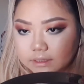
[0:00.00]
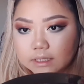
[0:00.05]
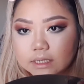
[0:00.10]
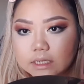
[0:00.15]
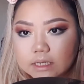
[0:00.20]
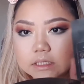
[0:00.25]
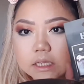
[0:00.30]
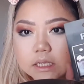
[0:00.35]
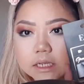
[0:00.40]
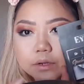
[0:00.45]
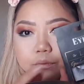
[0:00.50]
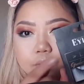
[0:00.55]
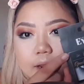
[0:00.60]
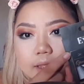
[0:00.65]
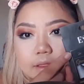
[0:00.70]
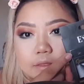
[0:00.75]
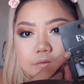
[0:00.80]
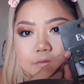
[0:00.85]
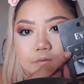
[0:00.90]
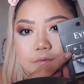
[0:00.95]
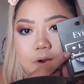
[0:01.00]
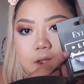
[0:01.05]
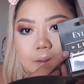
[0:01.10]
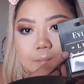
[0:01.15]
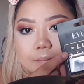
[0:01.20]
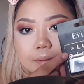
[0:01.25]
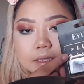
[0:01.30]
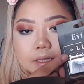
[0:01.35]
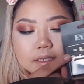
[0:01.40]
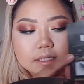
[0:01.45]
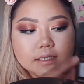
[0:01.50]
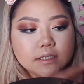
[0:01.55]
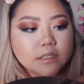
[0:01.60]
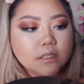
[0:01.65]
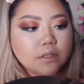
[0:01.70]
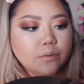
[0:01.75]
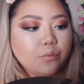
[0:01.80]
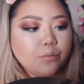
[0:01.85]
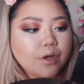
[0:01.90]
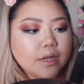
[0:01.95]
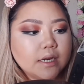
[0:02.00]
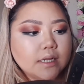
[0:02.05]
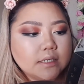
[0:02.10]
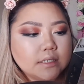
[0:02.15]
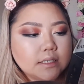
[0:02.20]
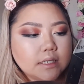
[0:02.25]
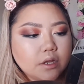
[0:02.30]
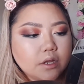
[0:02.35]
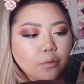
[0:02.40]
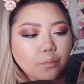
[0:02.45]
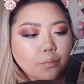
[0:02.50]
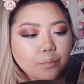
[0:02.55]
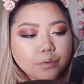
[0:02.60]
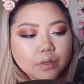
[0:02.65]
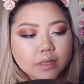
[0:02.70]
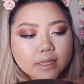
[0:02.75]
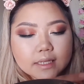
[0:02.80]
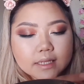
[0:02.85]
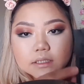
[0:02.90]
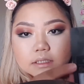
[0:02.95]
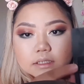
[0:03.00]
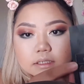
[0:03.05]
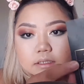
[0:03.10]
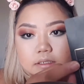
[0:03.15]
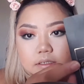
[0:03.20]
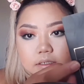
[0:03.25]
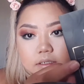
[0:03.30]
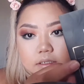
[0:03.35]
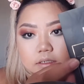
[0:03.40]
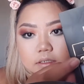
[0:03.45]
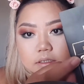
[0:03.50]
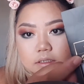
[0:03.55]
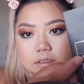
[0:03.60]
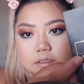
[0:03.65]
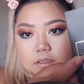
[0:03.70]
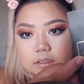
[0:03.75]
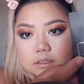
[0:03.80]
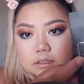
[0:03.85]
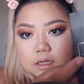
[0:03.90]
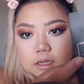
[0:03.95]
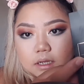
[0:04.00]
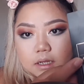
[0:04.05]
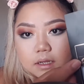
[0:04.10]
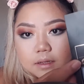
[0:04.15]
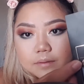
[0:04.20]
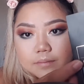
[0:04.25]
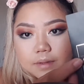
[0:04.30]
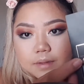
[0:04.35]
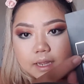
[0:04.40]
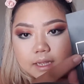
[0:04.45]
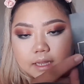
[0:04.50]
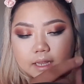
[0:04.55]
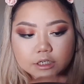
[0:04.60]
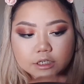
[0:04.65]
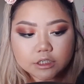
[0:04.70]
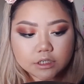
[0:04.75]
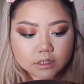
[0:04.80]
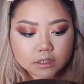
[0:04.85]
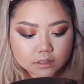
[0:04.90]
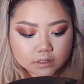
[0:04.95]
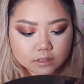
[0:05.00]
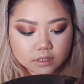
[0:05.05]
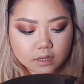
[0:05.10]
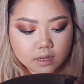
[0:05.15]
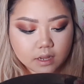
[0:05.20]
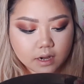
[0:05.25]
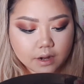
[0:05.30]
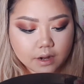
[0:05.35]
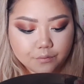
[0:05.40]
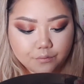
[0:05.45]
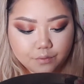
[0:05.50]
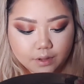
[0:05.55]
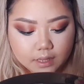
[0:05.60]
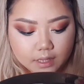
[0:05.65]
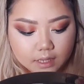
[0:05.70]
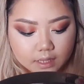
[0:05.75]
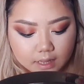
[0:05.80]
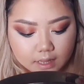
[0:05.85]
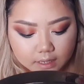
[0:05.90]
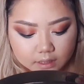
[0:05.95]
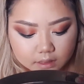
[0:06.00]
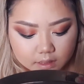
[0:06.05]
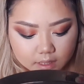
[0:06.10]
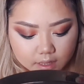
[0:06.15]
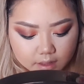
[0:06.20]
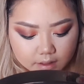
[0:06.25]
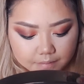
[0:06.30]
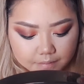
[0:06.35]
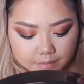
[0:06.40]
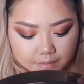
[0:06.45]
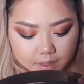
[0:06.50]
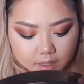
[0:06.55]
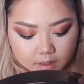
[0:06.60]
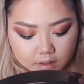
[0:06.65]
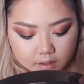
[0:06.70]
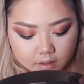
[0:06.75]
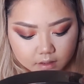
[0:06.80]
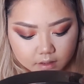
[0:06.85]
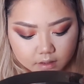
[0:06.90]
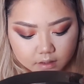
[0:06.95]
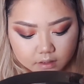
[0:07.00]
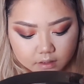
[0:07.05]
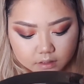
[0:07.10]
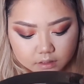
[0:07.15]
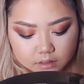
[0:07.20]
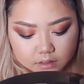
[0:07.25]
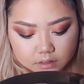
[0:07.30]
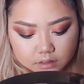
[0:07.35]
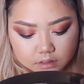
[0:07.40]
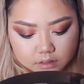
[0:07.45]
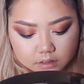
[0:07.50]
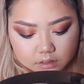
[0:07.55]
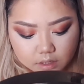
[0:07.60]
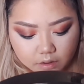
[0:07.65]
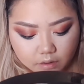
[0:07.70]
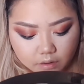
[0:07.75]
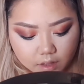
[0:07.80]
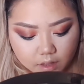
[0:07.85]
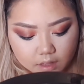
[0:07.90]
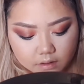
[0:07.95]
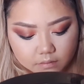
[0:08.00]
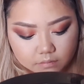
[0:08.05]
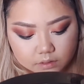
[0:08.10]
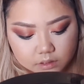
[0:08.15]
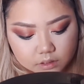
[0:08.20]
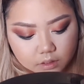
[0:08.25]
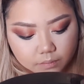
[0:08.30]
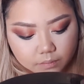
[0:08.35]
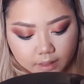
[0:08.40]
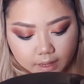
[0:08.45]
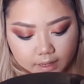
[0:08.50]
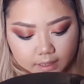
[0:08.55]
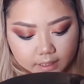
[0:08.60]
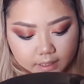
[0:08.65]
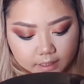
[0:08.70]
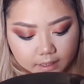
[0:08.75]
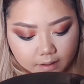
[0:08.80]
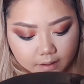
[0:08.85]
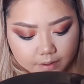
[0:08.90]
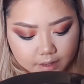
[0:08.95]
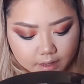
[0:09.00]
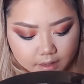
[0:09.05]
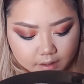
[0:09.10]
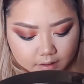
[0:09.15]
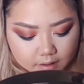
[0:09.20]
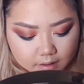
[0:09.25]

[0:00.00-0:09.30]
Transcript: It's like right at the front. But this one is the Opulent um, eyelashes. And I really like them. So I'm so blind. Like I've been